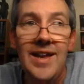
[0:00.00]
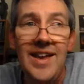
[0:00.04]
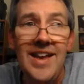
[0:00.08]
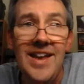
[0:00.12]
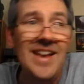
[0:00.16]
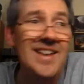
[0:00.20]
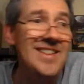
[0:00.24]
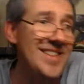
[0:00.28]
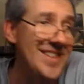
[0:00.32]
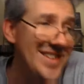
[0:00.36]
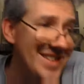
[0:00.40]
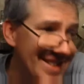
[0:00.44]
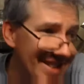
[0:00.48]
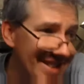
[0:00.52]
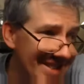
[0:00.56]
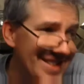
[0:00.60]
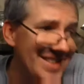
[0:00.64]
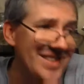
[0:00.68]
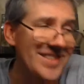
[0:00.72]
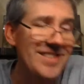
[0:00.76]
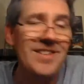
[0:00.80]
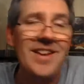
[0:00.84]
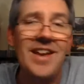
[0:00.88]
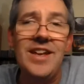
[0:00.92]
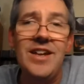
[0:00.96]
Is it
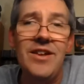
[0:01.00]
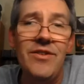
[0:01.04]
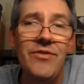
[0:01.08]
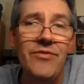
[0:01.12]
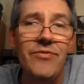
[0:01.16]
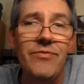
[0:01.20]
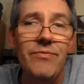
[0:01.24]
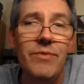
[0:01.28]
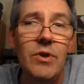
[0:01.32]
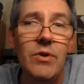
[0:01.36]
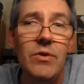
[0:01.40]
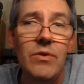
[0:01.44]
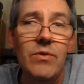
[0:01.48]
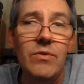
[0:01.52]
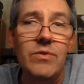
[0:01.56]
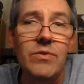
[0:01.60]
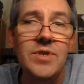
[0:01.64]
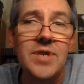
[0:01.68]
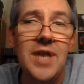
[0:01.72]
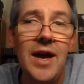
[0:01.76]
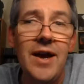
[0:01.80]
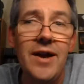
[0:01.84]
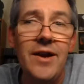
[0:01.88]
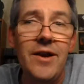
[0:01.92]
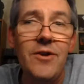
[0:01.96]
just kind of, you know,
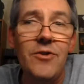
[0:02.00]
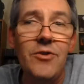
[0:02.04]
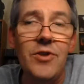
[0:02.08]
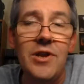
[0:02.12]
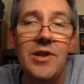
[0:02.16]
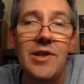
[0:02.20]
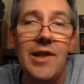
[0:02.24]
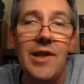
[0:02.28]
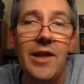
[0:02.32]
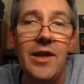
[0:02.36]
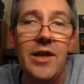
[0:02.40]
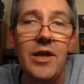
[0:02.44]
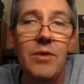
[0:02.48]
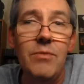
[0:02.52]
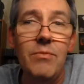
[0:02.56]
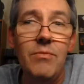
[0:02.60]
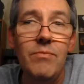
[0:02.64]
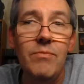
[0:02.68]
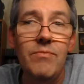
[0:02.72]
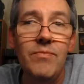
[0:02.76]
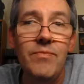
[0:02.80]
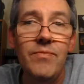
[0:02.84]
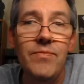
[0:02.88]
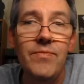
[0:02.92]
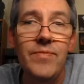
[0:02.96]
tired and
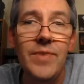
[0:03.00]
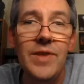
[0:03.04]
lame